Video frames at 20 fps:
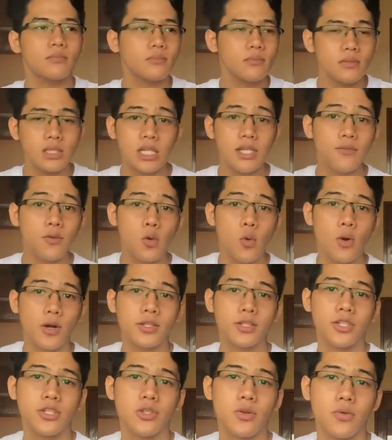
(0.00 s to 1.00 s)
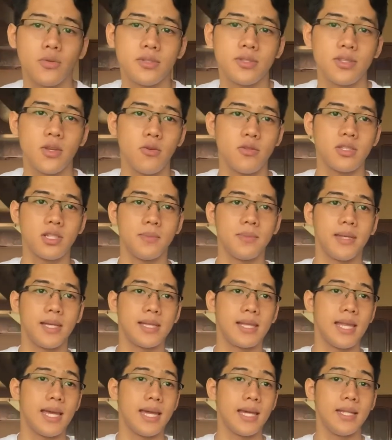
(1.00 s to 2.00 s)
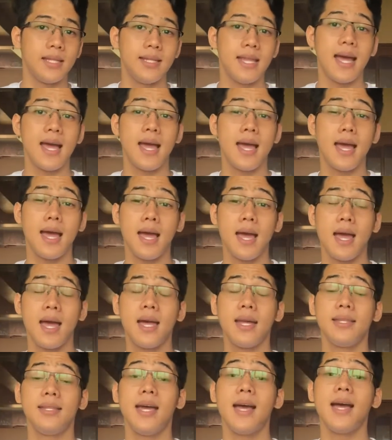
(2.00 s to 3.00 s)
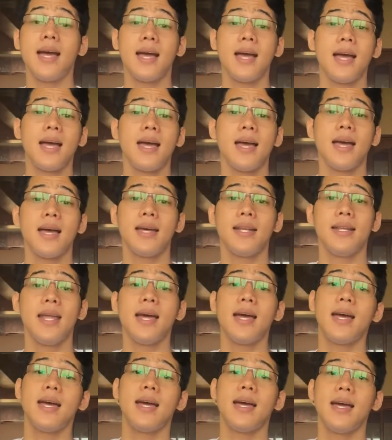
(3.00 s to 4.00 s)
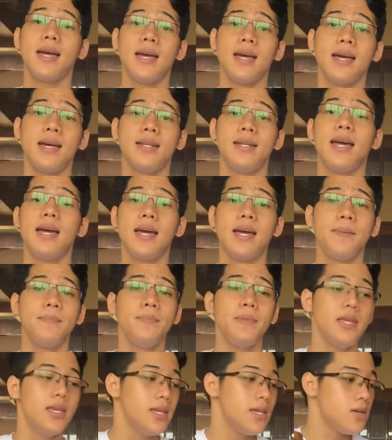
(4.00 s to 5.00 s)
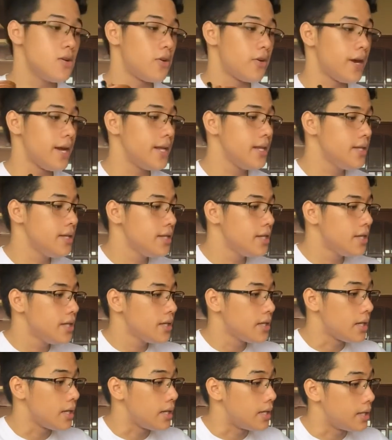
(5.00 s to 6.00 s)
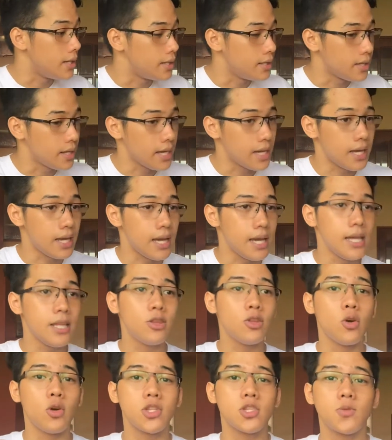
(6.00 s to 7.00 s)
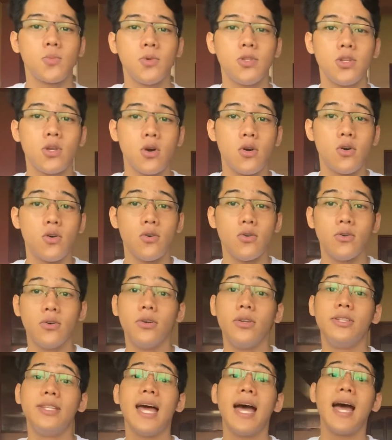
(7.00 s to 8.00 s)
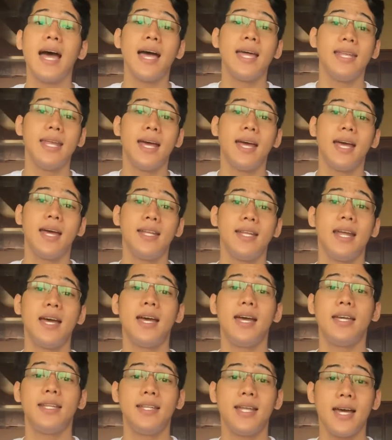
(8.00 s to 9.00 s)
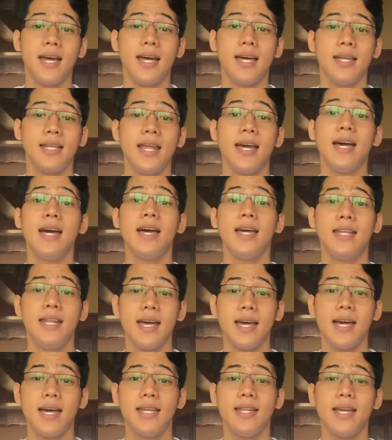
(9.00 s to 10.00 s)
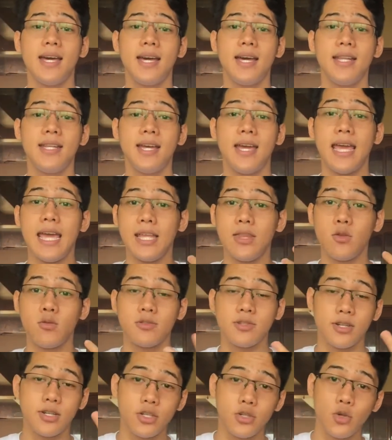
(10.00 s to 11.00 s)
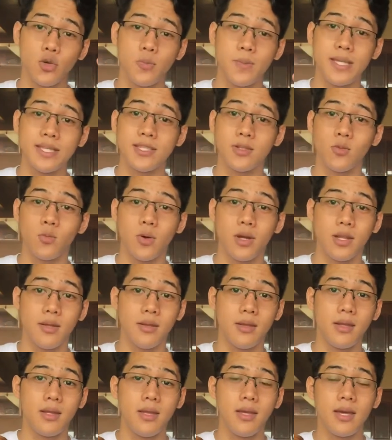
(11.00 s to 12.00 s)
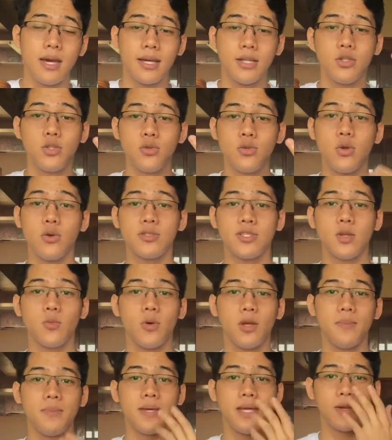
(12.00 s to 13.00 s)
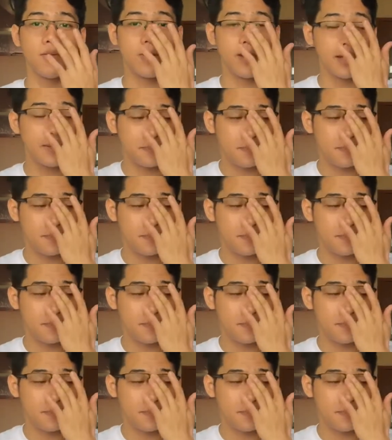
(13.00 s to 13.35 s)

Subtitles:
if quarter notes go something like da, da, da, da, alright? And 8 notes would go da da da da da da da. 8 notes are 2 beats in one, 2 notes in one beat, right?